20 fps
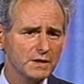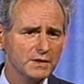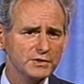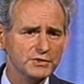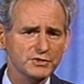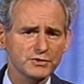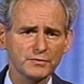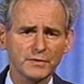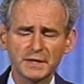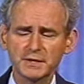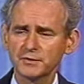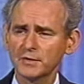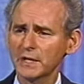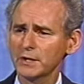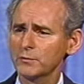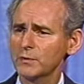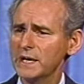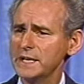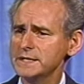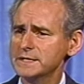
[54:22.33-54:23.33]

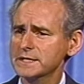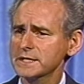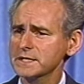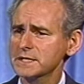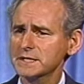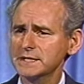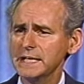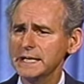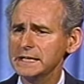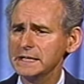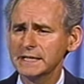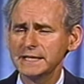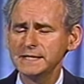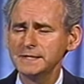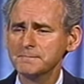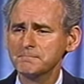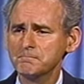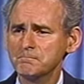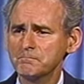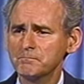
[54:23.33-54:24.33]
Surrendering rights is
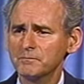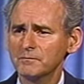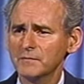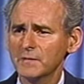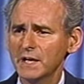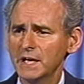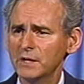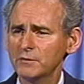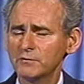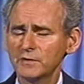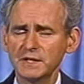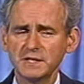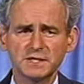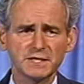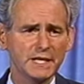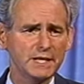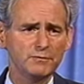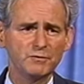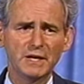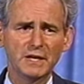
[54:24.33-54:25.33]
daily. Every
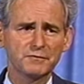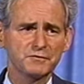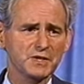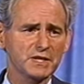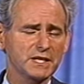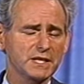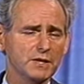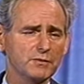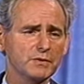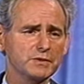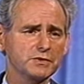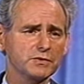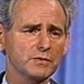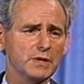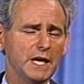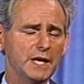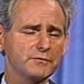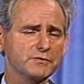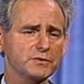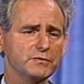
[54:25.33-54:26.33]
day we have to give it to,
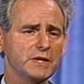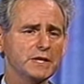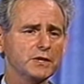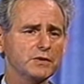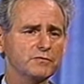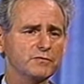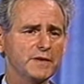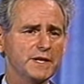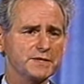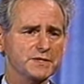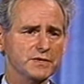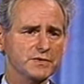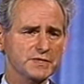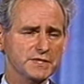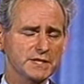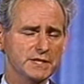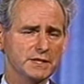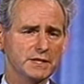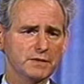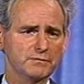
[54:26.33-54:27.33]
after we confess our
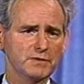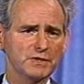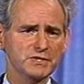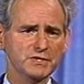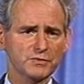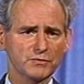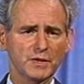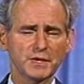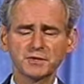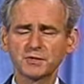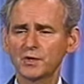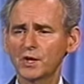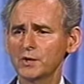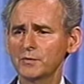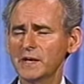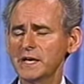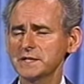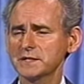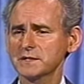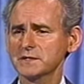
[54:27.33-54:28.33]
sin, then we surrender
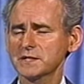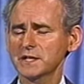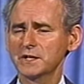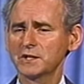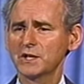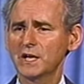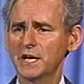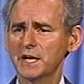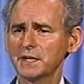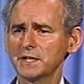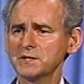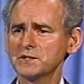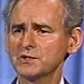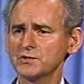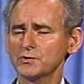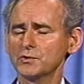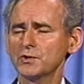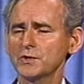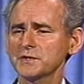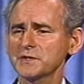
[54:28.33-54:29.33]
our rights and say, God, it's
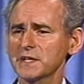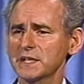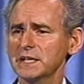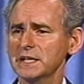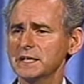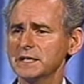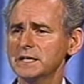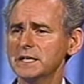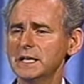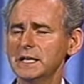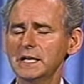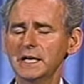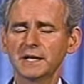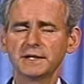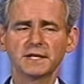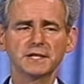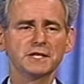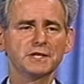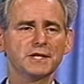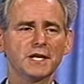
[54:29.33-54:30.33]
yours again.
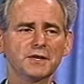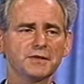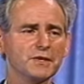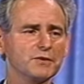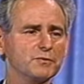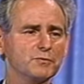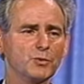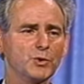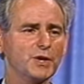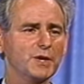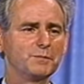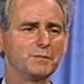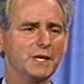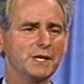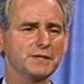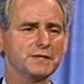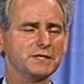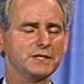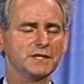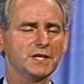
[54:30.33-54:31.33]
And then you don't have to worry
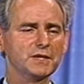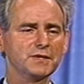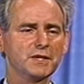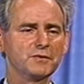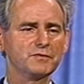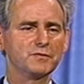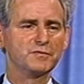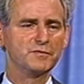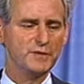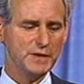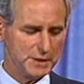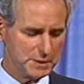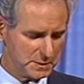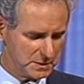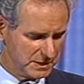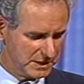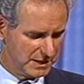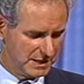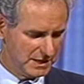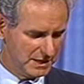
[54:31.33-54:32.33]
about it, you don't have to
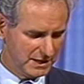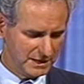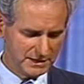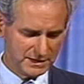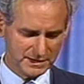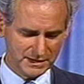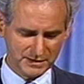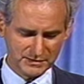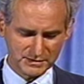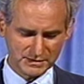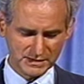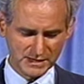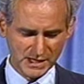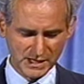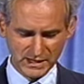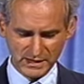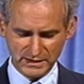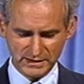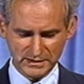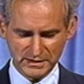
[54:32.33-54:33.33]
fear, and you don't,
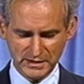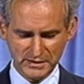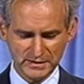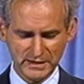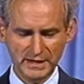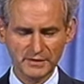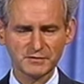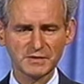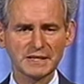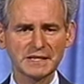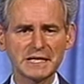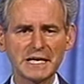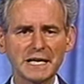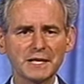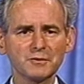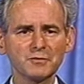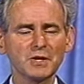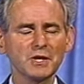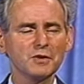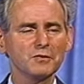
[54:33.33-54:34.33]
you don't have to get
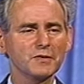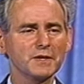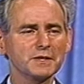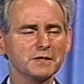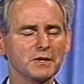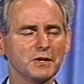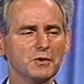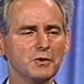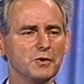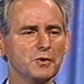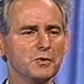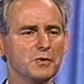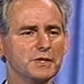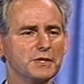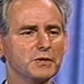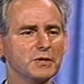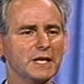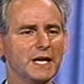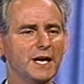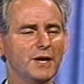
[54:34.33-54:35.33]
angry over it. Oh,
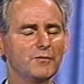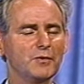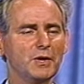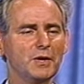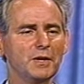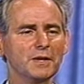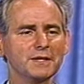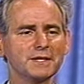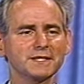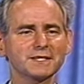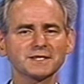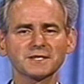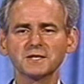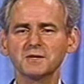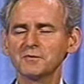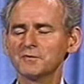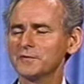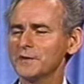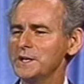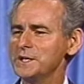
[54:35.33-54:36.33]
and you'll have all this
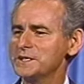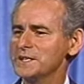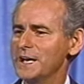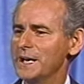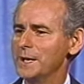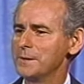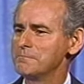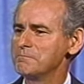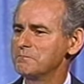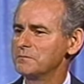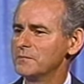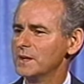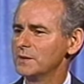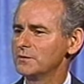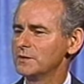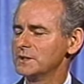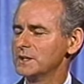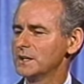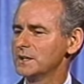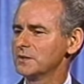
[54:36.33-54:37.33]
free time
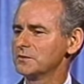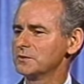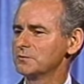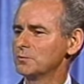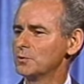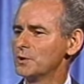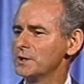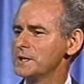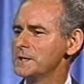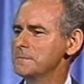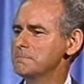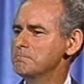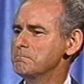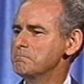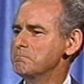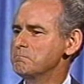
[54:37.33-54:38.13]
if you don't have to worry